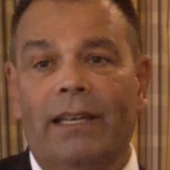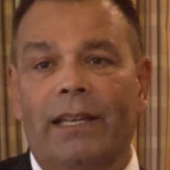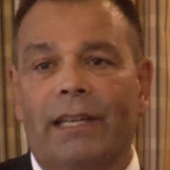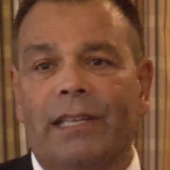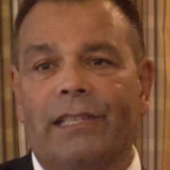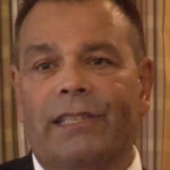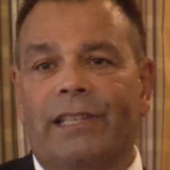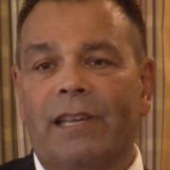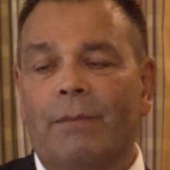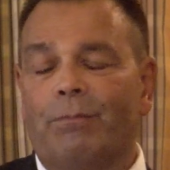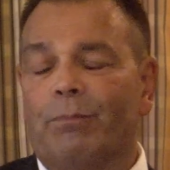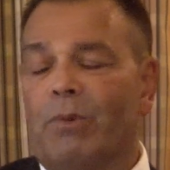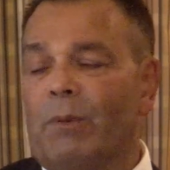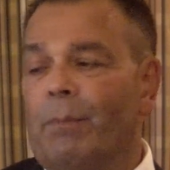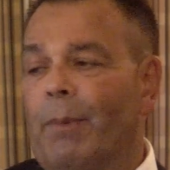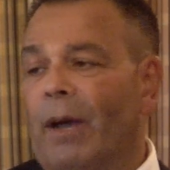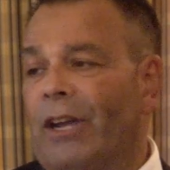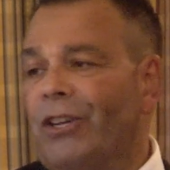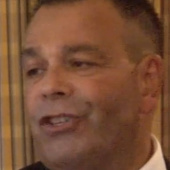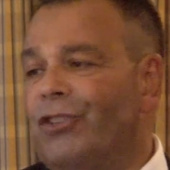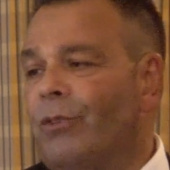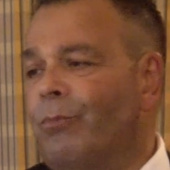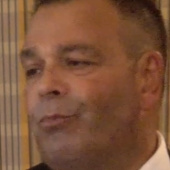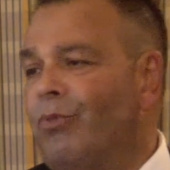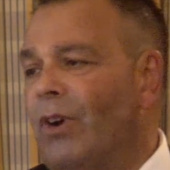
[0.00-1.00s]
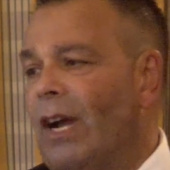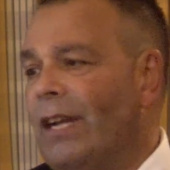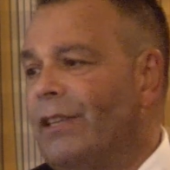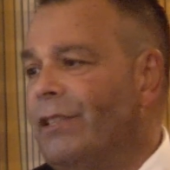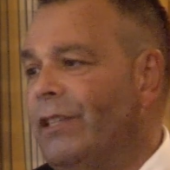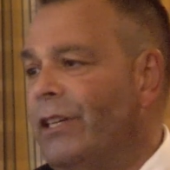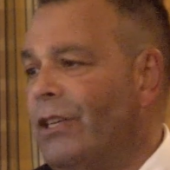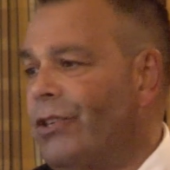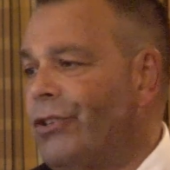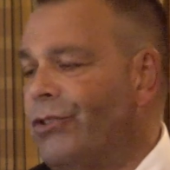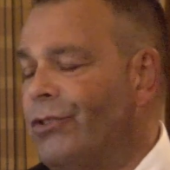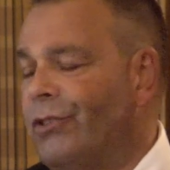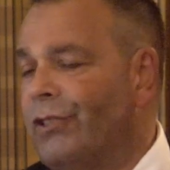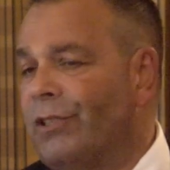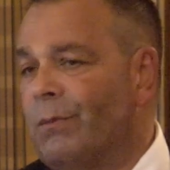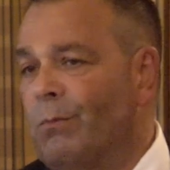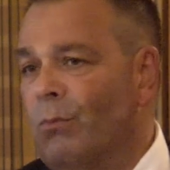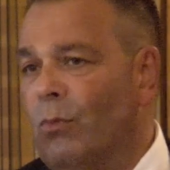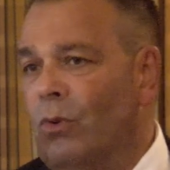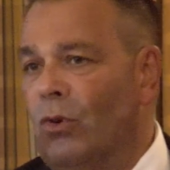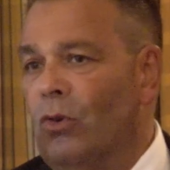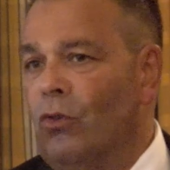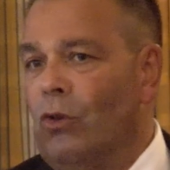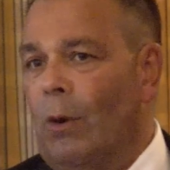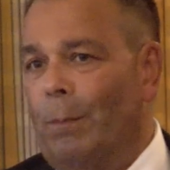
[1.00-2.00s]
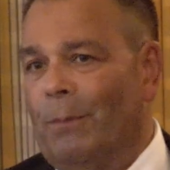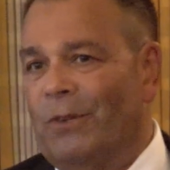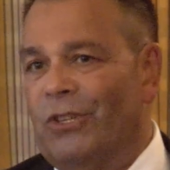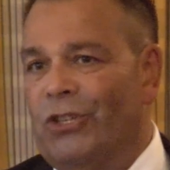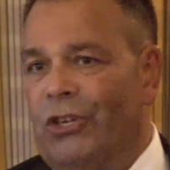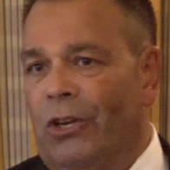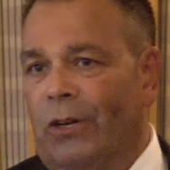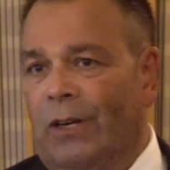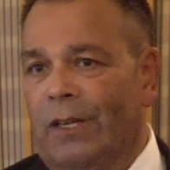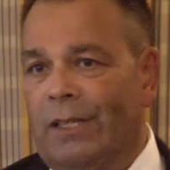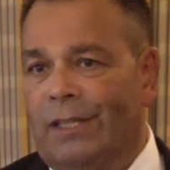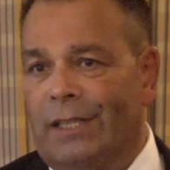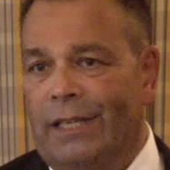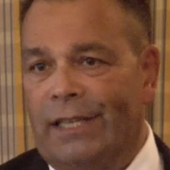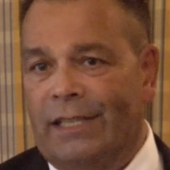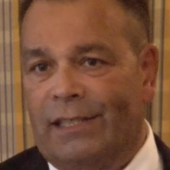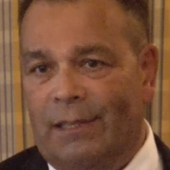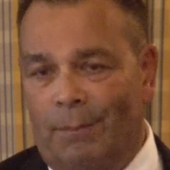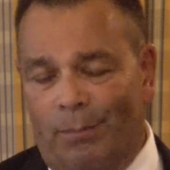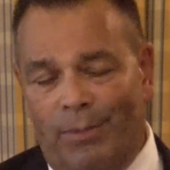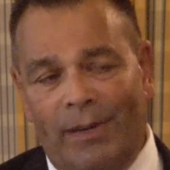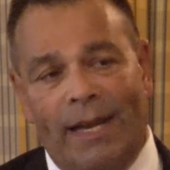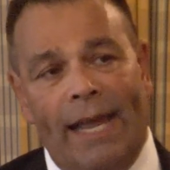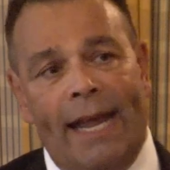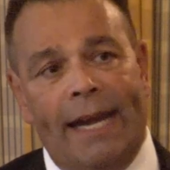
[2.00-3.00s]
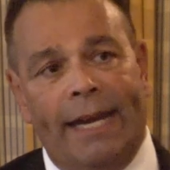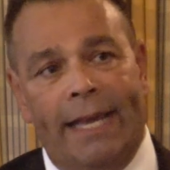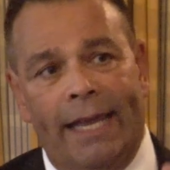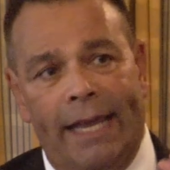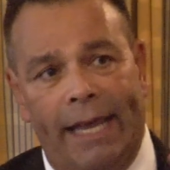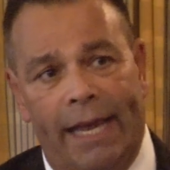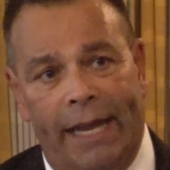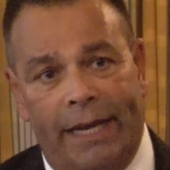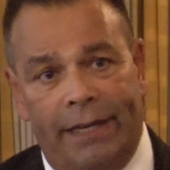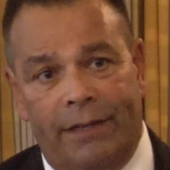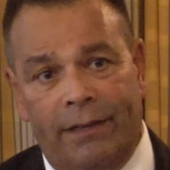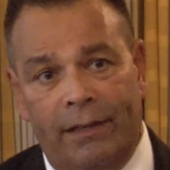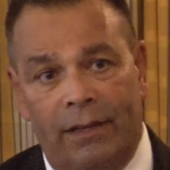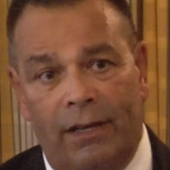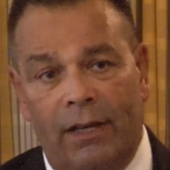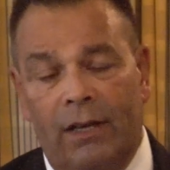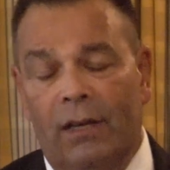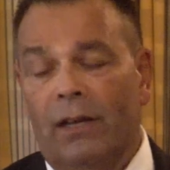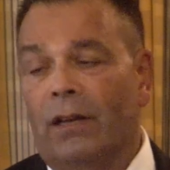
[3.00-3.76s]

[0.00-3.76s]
is give probation practitioners more opportunity to plan ahead